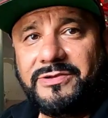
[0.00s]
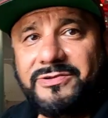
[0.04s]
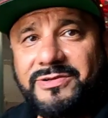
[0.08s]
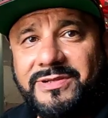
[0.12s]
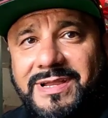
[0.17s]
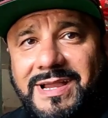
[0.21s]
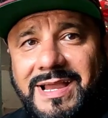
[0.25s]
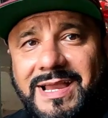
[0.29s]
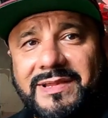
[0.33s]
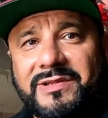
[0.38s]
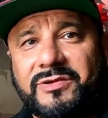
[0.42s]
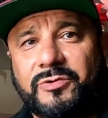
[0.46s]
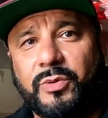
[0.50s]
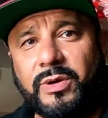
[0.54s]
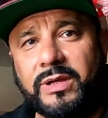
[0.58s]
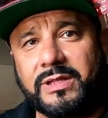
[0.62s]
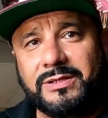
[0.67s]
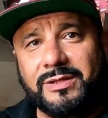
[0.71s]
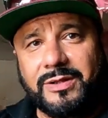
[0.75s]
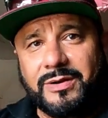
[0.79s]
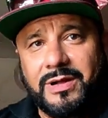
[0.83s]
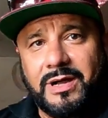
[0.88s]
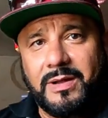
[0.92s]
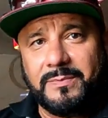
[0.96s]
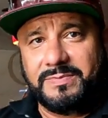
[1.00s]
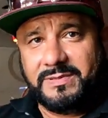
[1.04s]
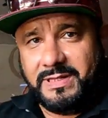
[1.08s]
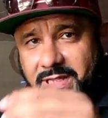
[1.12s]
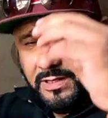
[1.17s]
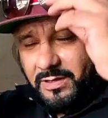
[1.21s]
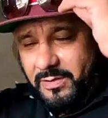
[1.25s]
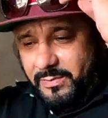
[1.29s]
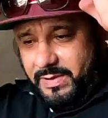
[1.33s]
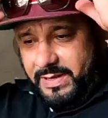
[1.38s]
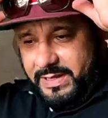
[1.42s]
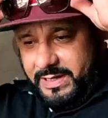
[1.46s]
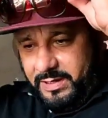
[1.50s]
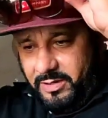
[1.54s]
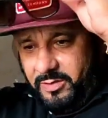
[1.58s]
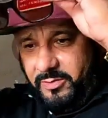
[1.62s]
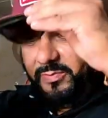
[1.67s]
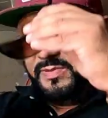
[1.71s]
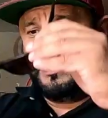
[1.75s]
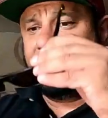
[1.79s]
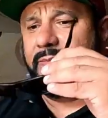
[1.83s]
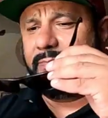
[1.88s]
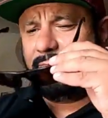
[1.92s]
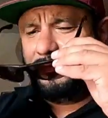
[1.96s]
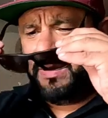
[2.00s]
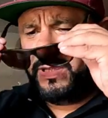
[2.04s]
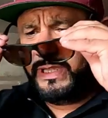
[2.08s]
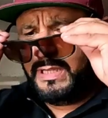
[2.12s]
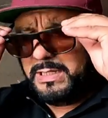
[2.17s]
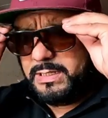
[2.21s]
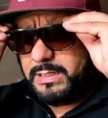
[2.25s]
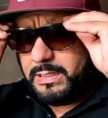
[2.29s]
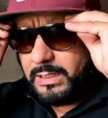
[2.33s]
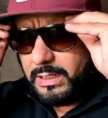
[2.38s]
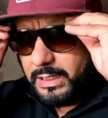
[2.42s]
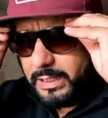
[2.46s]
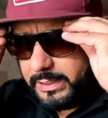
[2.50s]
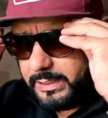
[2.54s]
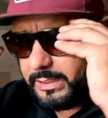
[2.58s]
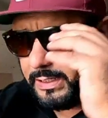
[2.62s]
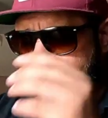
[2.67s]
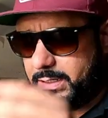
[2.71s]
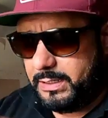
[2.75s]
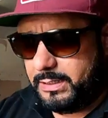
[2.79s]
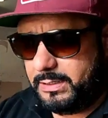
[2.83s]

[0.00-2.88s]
right, you guys, quick little update on my Airbnb. I